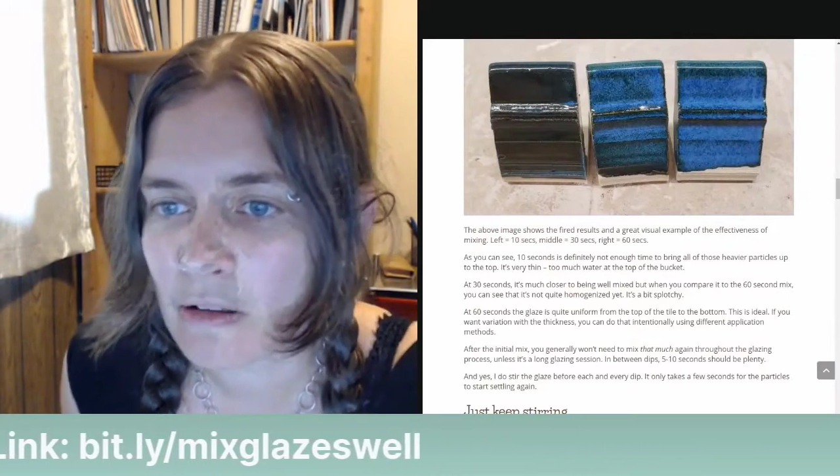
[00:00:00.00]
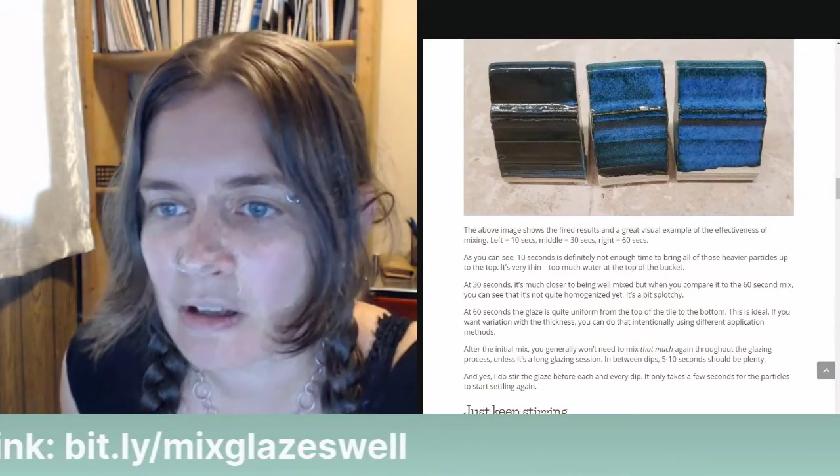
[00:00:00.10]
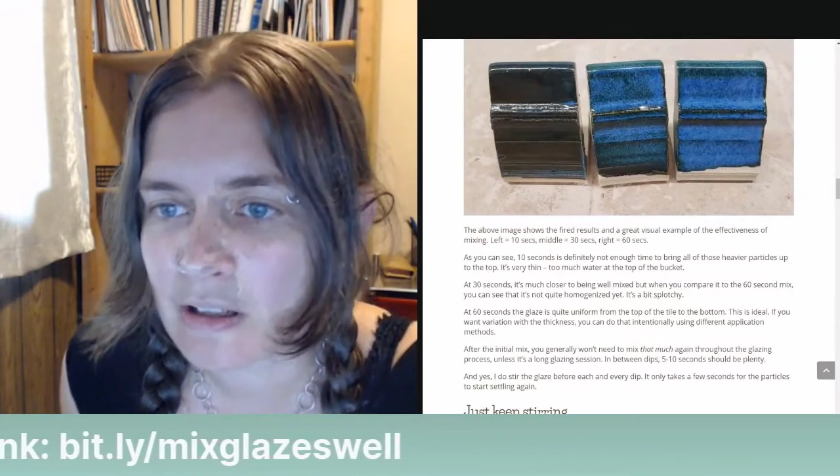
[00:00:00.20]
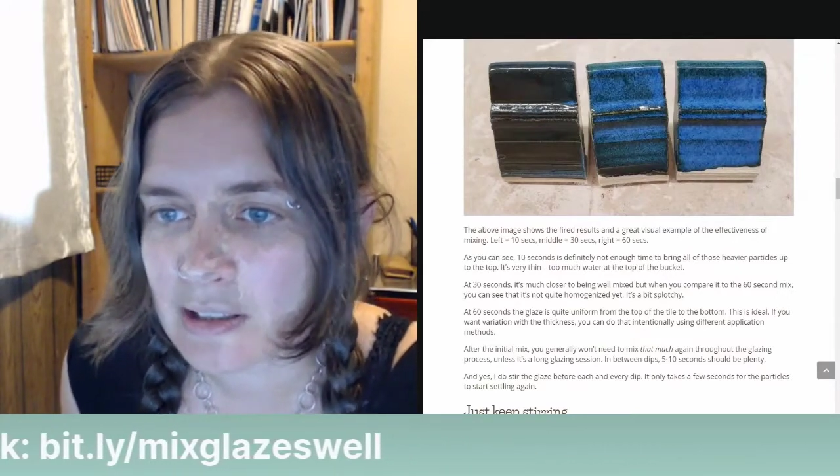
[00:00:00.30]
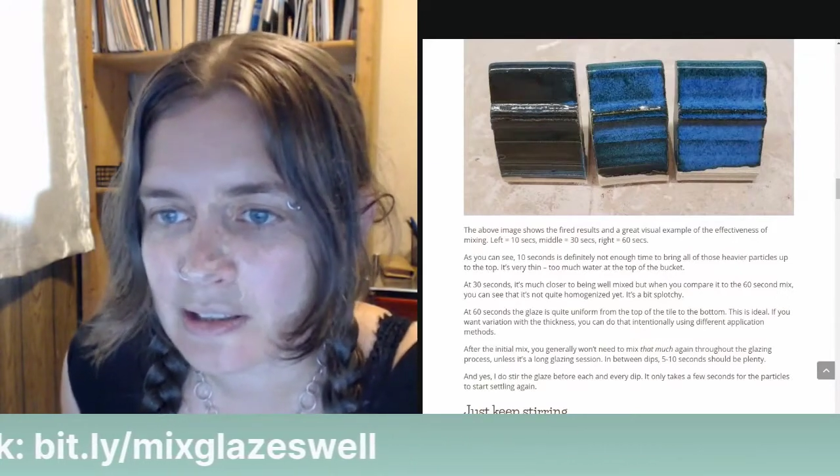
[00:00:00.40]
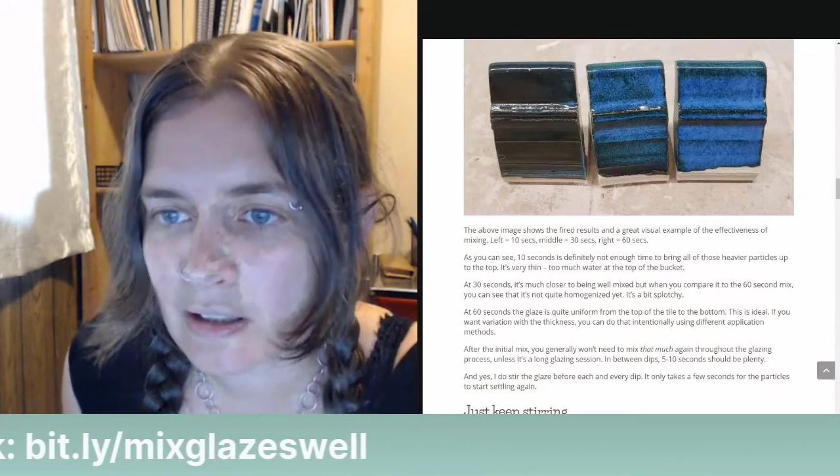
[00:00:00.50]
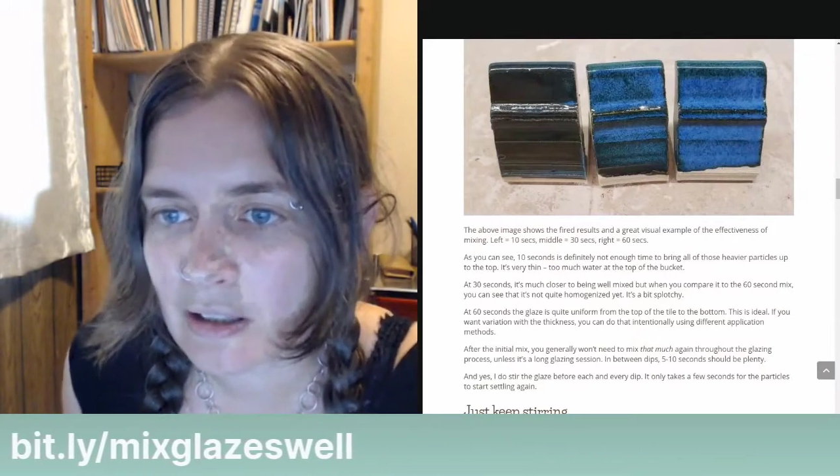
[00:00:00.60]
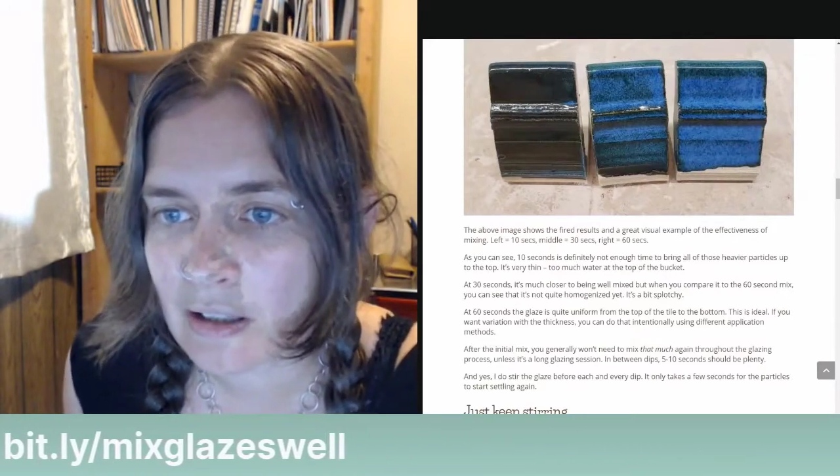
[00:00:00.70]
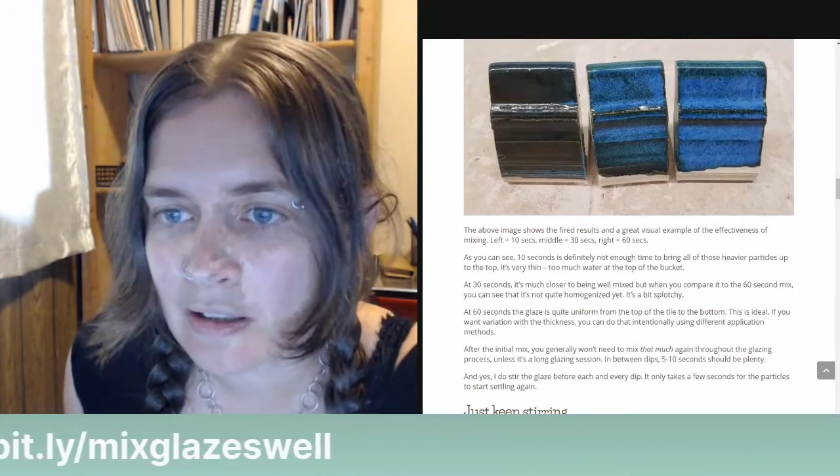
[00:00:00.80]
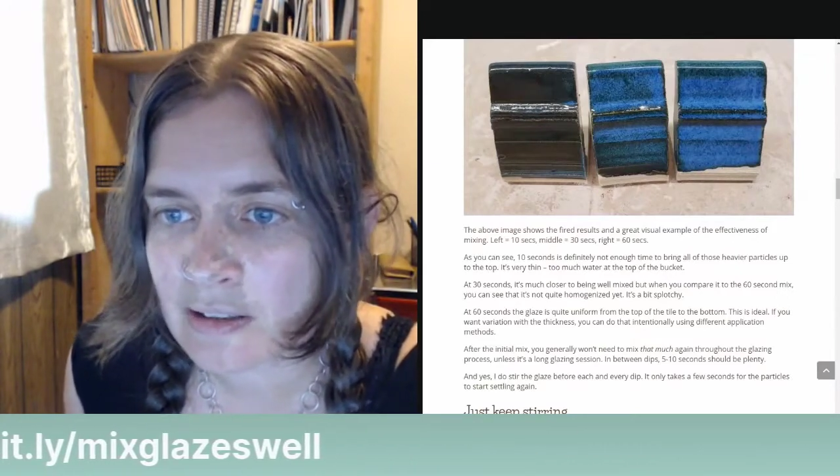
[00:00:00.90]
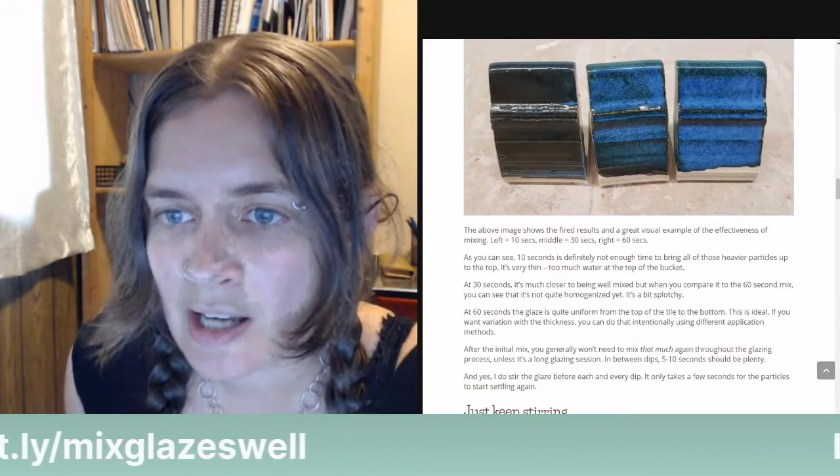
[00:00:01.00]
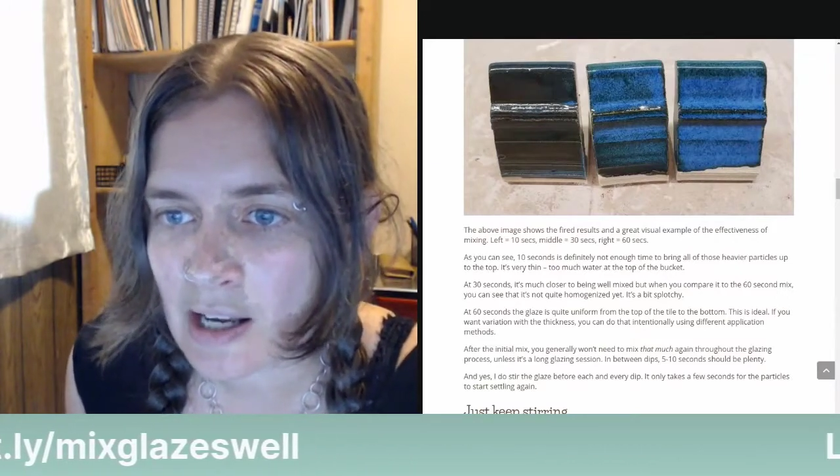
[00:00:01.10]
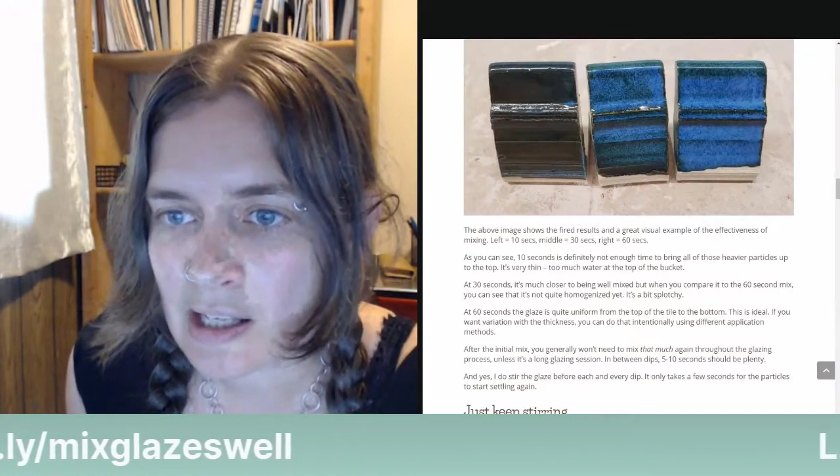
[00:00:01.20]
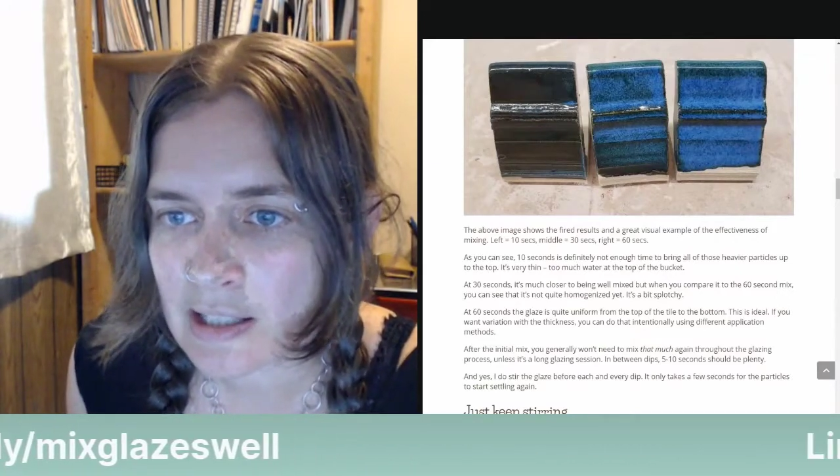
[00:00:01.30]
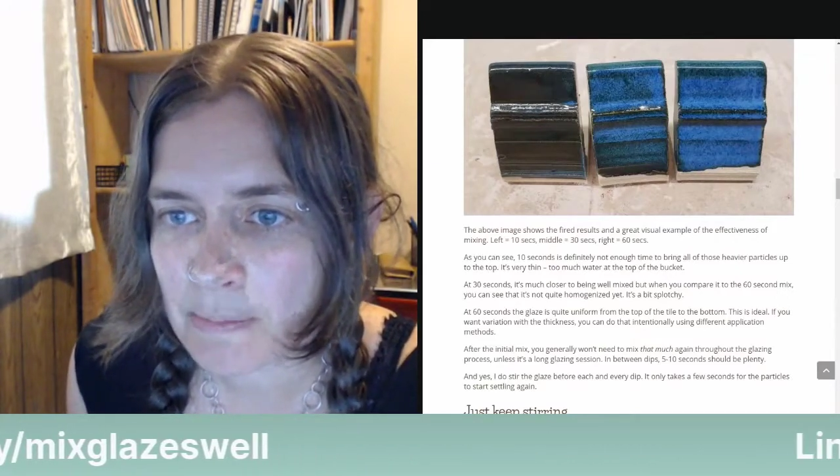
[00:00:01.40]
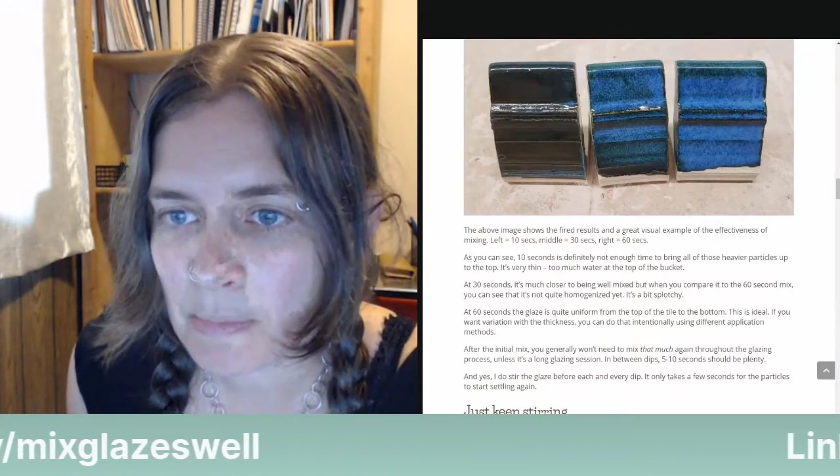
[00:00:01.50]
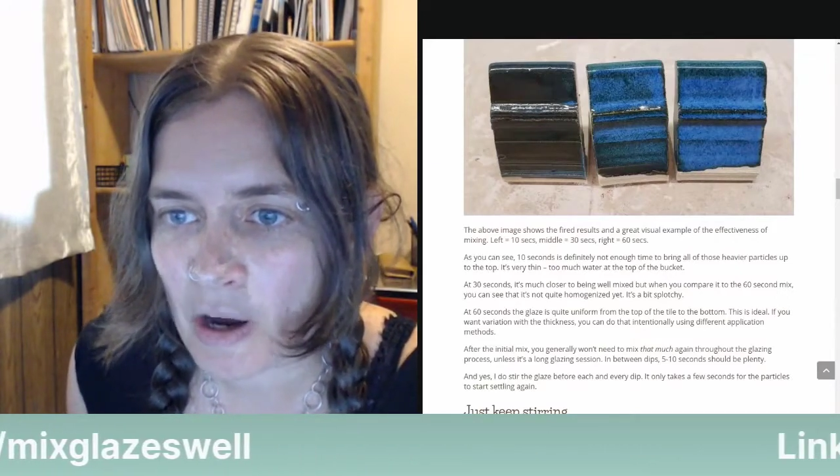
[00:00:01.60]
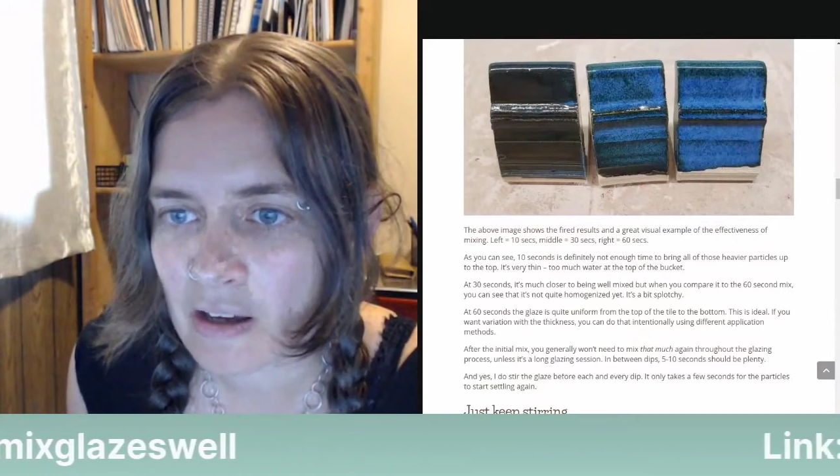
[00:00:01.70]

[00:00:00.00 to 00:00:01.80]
There's this little tiny spot